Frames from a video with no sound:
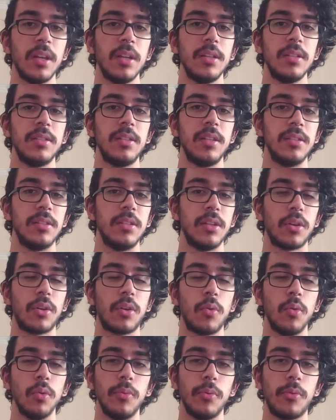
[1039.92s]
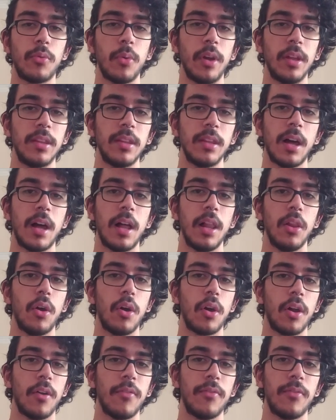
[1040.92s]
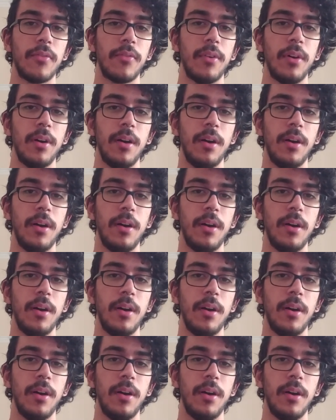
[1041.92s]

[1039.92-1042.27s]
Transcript: since they could create a lot of